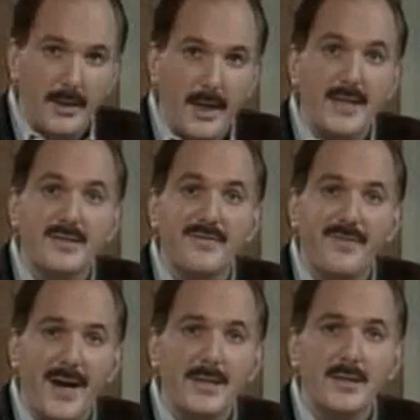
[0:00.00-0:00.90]
As a
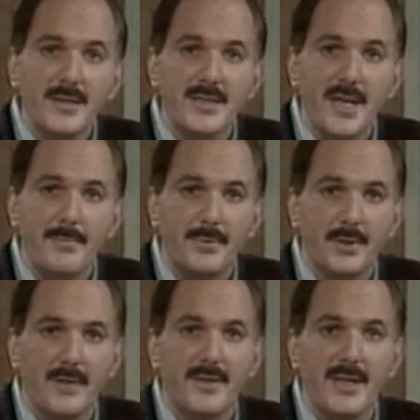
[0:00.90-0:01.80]
final example
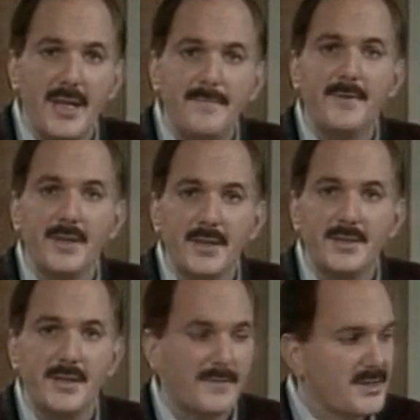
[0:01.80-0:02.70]
of the
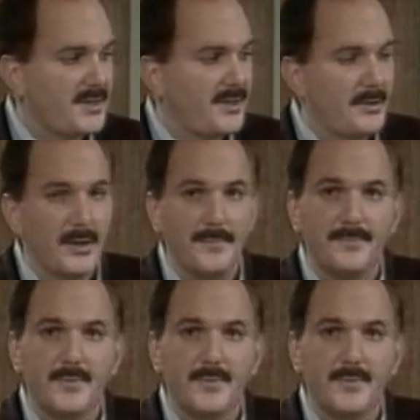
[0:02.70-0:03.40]
invalidity of this theory,